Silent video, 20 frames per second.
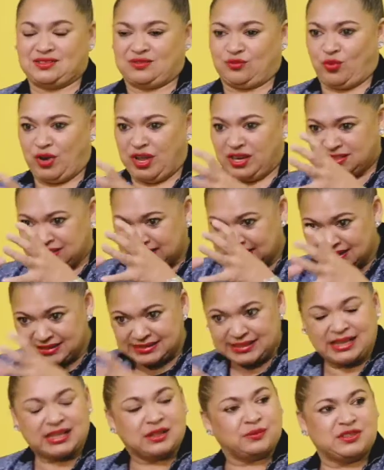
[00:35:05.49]
where
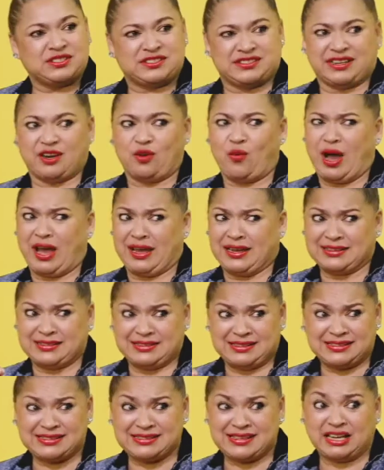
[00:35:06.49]
detail was required
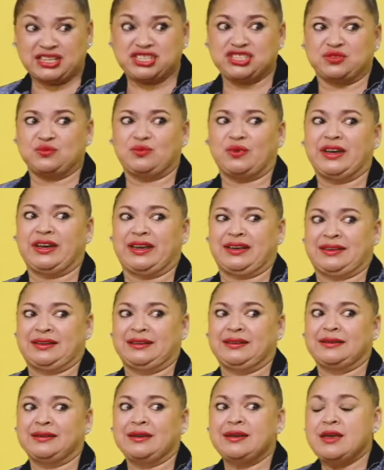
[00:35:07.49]
in such a way
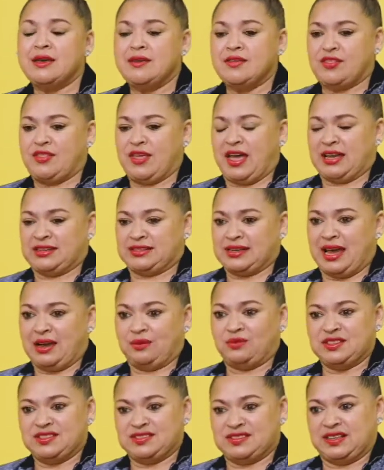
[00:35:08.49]
that I
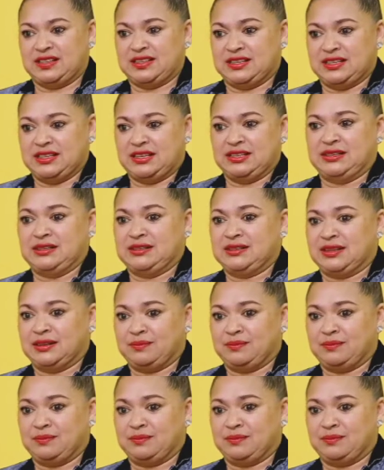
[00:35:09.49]
was said, Lynn,